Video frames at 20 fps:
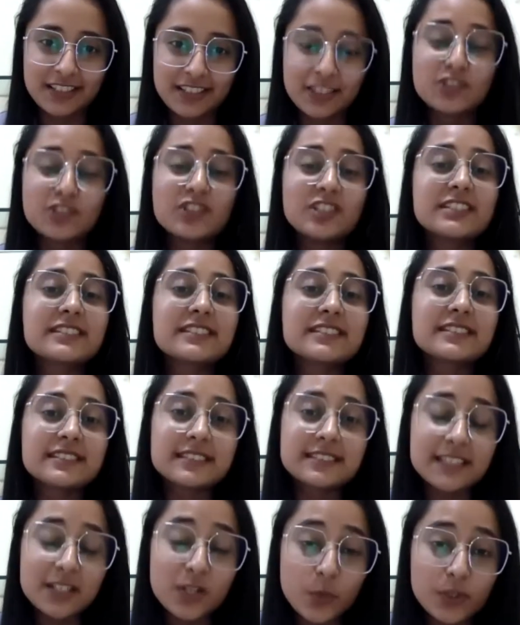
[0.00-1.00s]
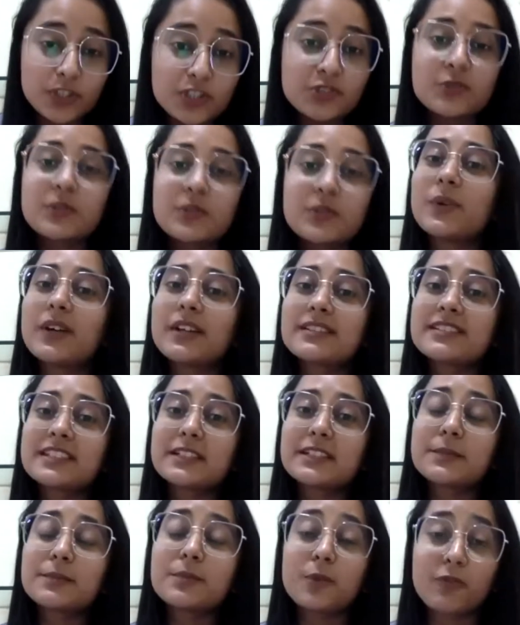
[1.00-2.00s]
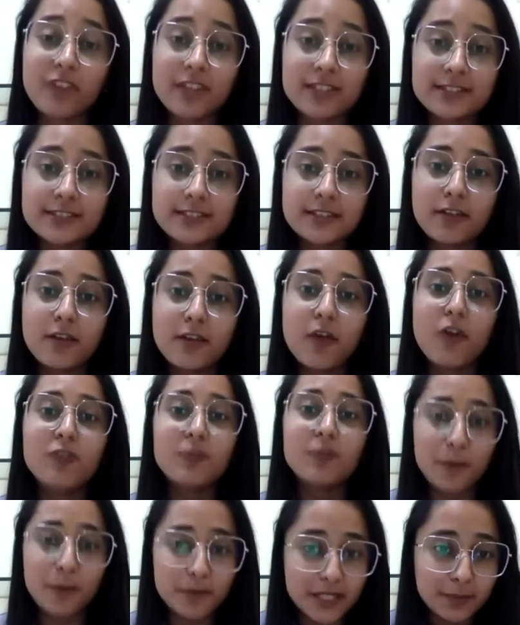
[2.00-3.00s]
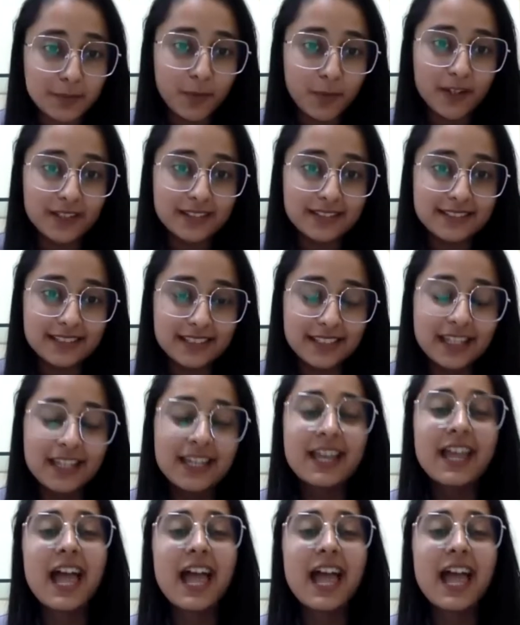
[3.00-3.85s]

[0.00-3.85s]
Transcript: She is the Distinguished University Professor of Public Policy